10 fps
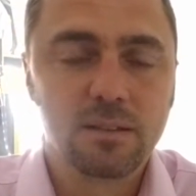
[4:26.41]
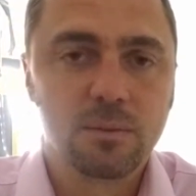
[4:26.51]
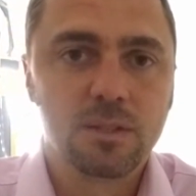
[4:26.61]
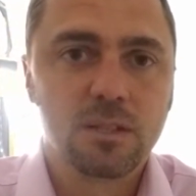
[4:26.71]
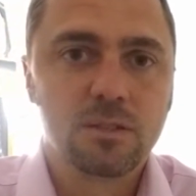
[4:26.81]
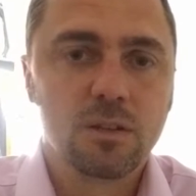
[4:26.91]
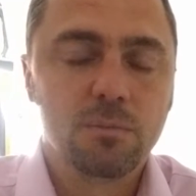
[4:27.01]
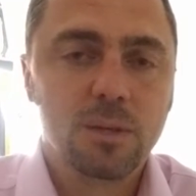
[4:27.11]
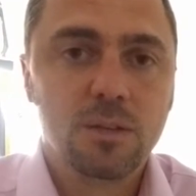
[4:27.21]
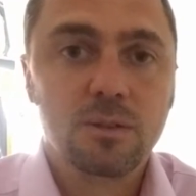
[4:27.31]
which I should have
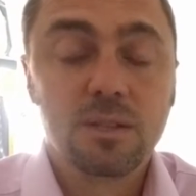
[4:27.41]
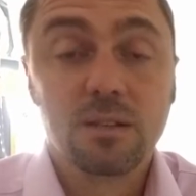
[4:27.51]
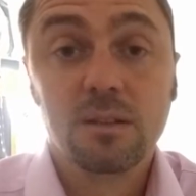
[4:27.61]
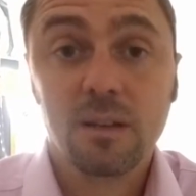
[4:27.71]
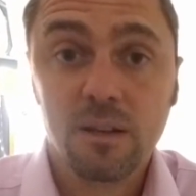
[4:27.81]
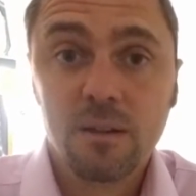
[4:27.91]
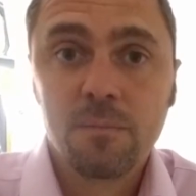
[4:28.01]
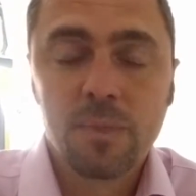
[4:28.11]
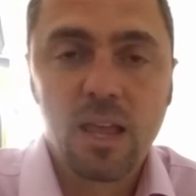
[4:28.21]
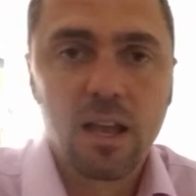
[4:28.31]
been using
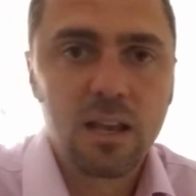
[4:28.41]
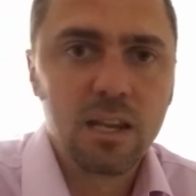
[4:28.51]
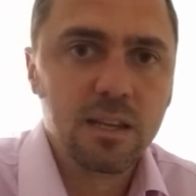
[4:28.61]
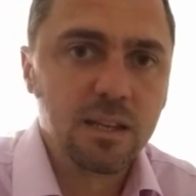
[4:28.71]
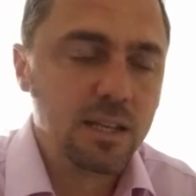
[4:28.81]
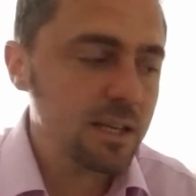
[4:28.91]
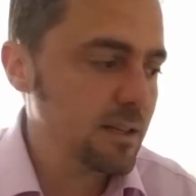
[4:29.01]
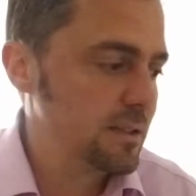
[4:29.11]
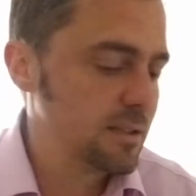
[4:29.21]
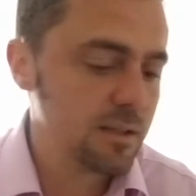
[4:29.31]
a cleaner
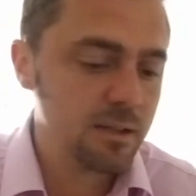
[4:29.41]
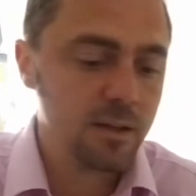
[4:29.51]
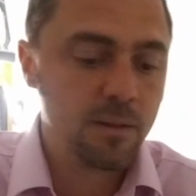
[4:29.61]
yeast.